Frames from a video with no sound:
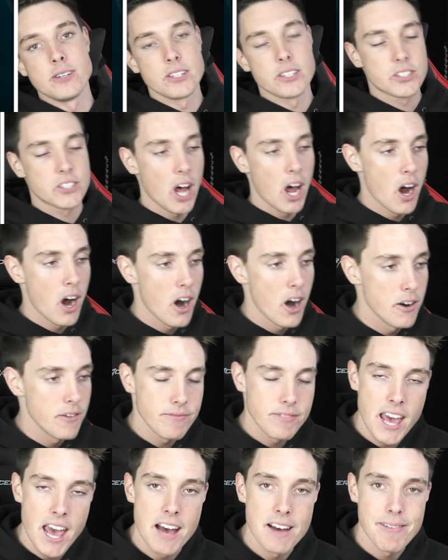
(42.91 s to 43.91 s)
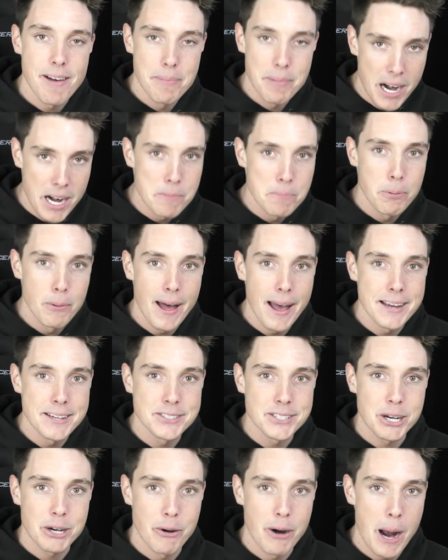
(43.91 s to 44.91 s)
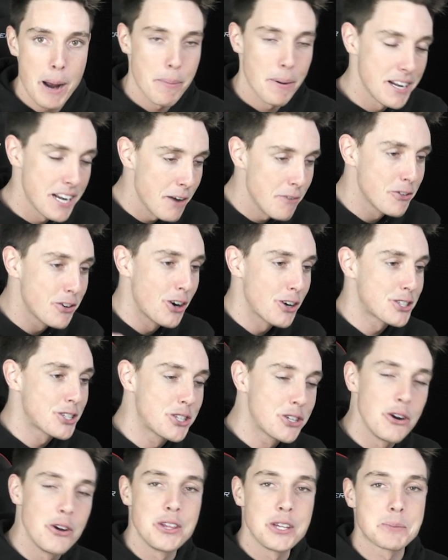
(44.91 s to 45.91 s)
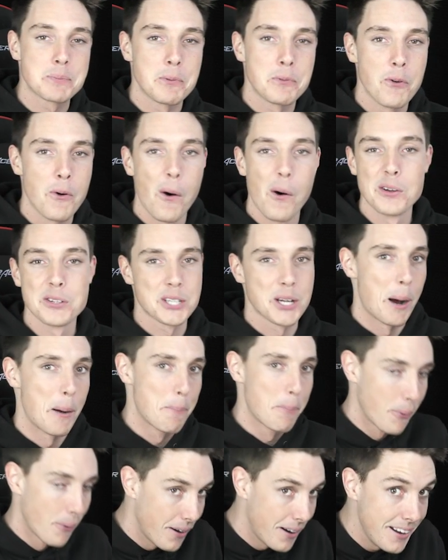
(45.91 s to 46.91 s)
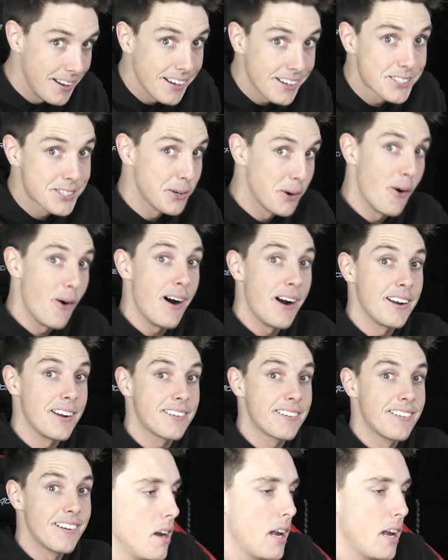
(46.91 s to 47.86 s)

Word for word: So, yeah, I'm gonna play as a crab. I never got to do this before, so I'm pretty excited.